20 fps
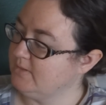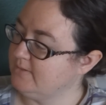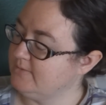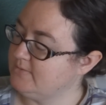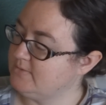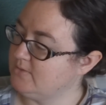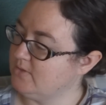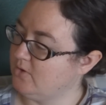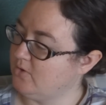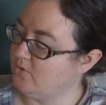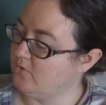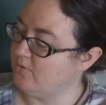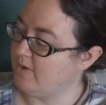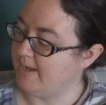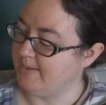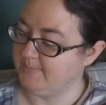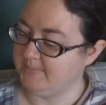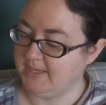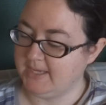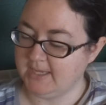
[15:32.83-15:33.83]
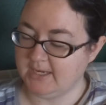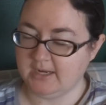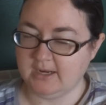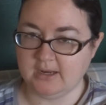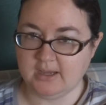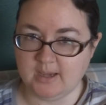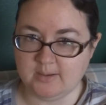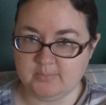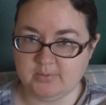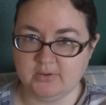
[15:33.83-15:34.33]
so I'm kitted
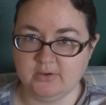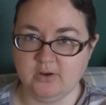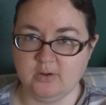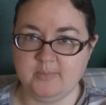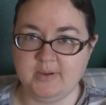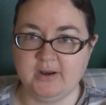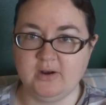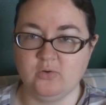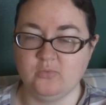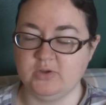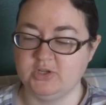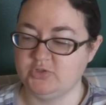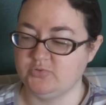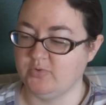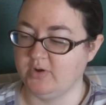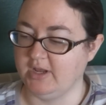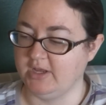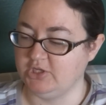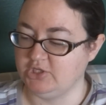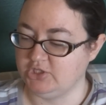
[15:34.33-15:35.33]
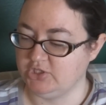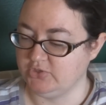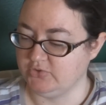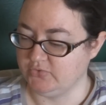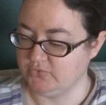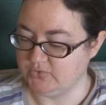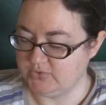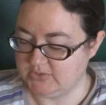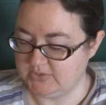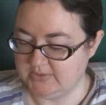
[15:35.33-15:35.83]
up no matter which one I
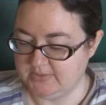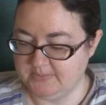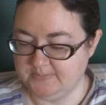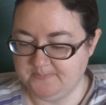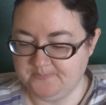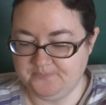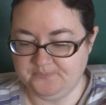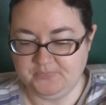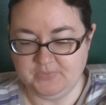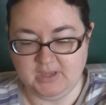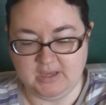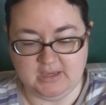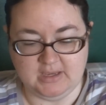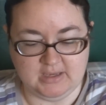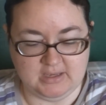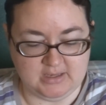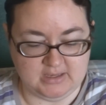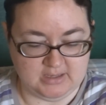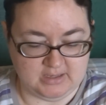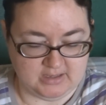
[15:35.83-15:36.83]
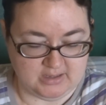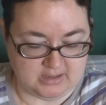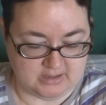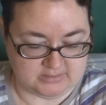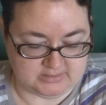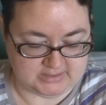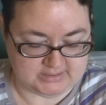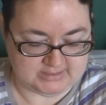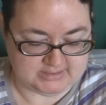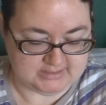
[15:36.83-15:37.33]
choose. I'll
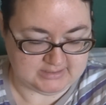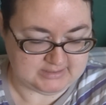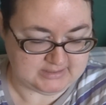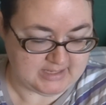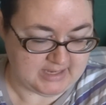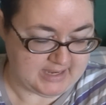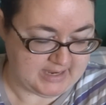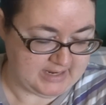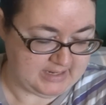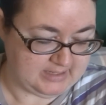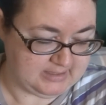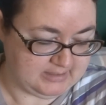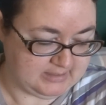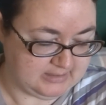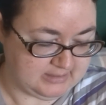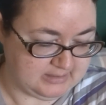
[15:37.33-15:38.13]
just decide